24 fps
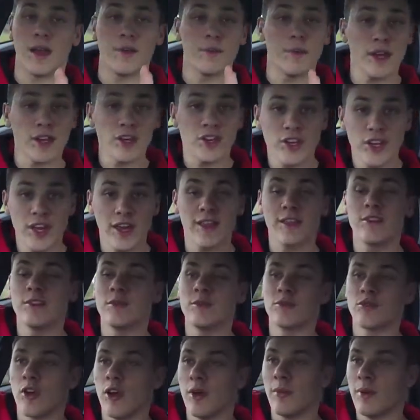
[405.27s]
make sure you hit that
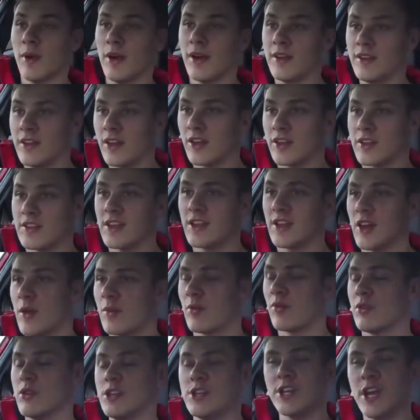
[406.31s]
subscribe button. Like I said, I
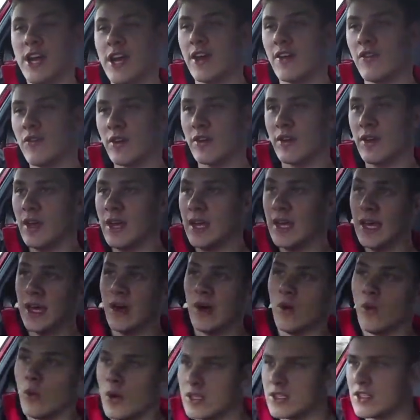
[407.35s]
appreciate
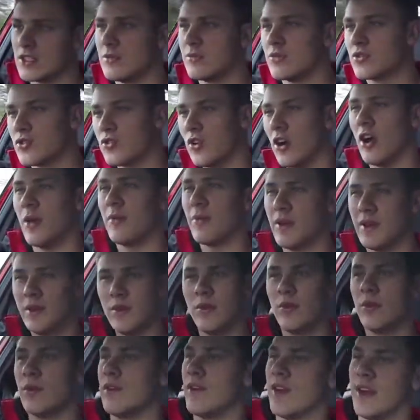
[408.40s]
everyone subscribing.
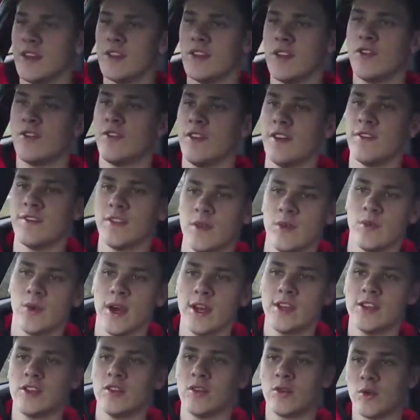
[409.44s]
We've hit 250
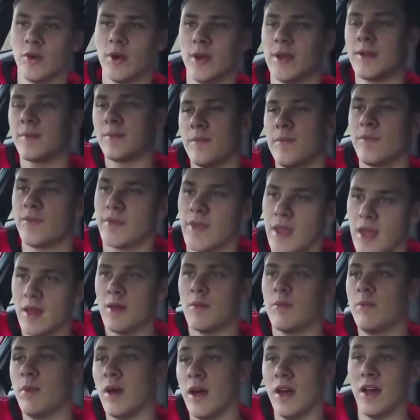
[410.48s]
way too quick,
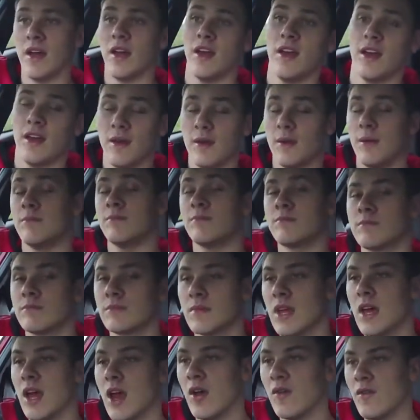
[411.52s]
but
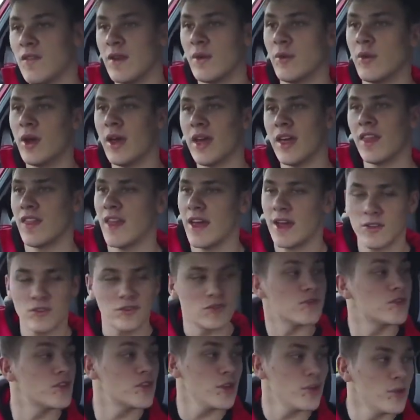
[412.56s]
hopefully we'll hit
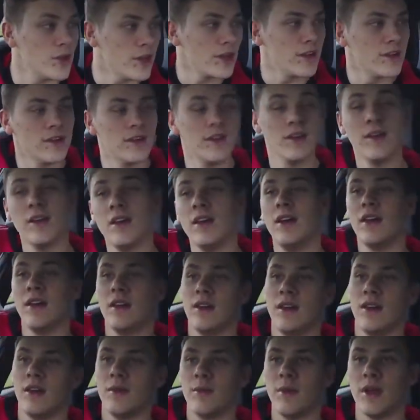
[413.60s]
1,000 sooner.
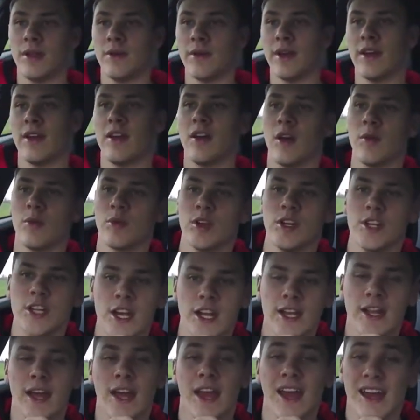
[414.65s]
But anyway, I
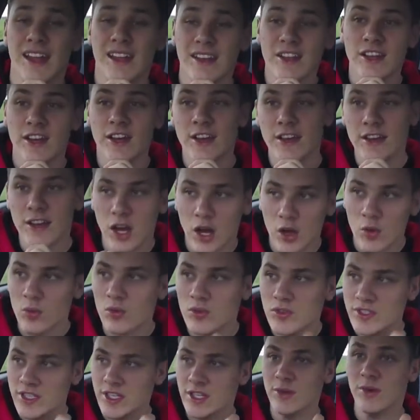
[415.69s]
appreciate it, and I
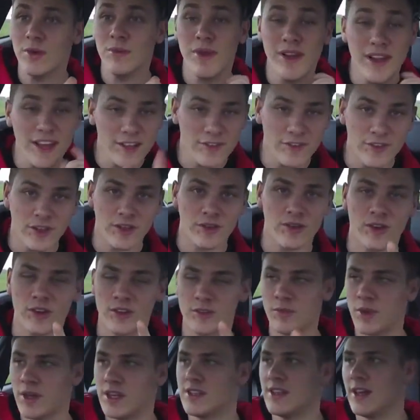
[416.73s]
will see you in my next video,
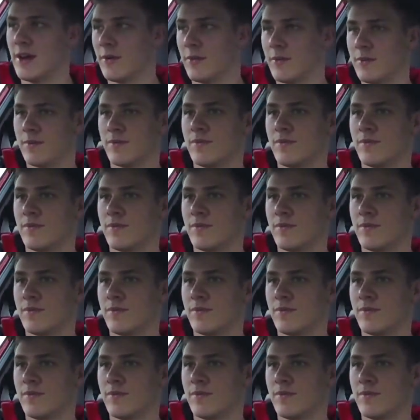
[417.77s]
guys. Peace out.